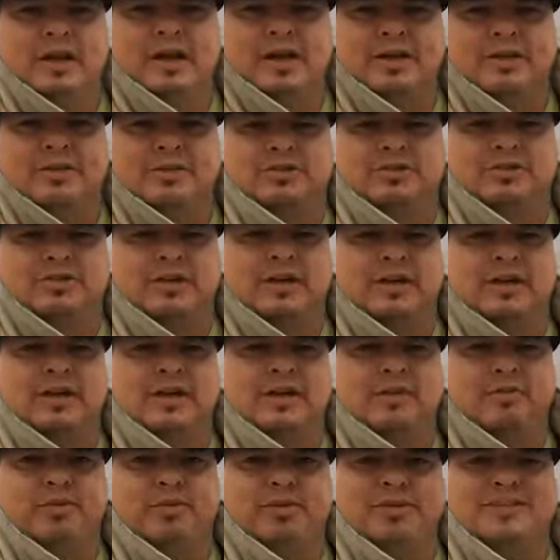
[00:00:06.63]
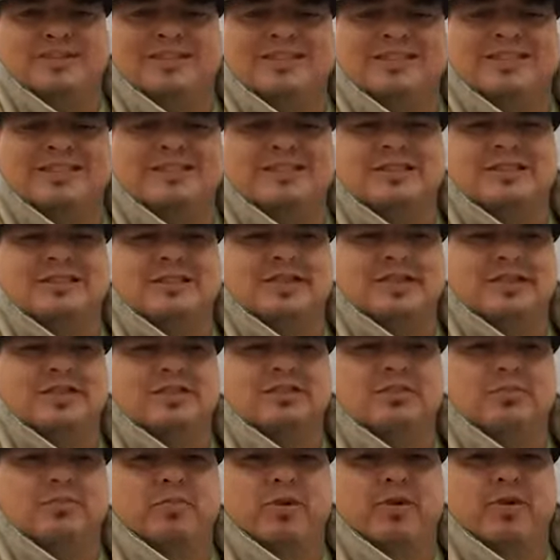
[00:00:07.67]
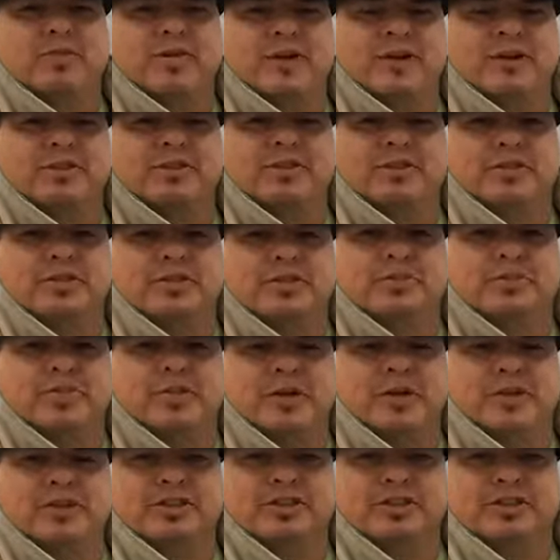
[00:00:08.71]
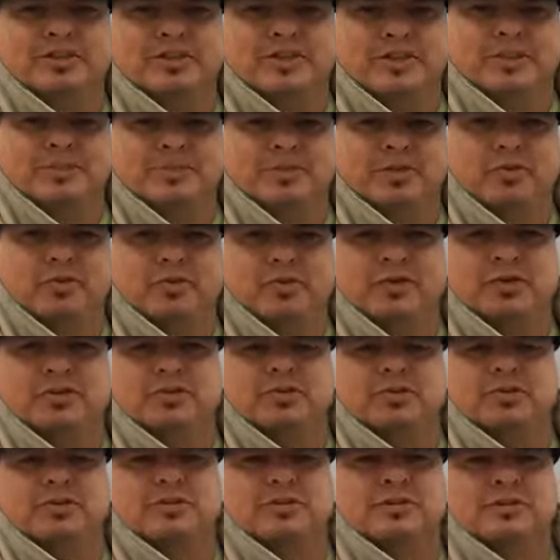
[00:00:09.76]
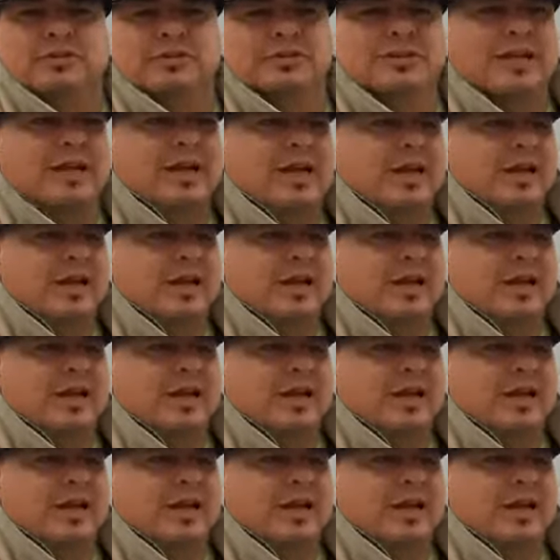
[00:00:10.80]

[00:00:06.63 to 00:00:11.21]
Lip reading: in Australia, with your 60 seconds of motivation, inspiration, tips and resources